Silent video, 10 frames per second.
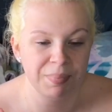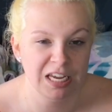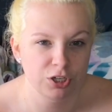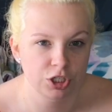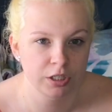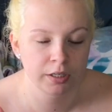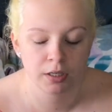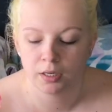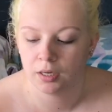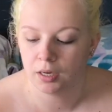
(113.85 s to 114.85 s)
Peach
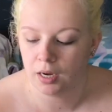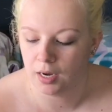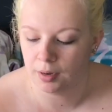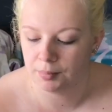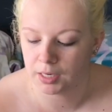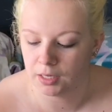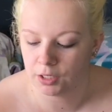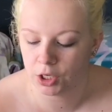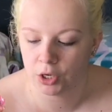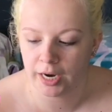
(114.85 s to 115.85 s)

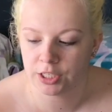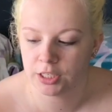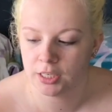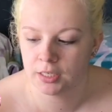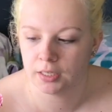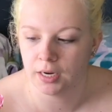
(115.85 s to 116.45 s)
Color Corrector.